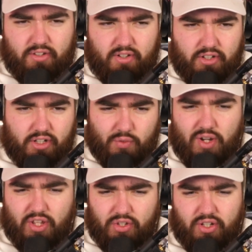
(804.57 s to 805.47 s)
You're looking
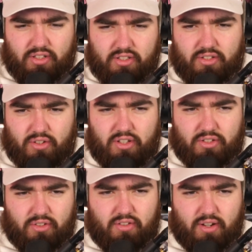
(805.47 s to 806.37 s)
really good in this green
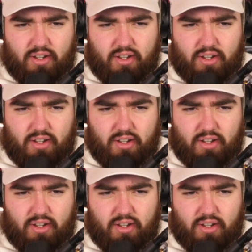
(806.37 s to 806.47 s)
screen right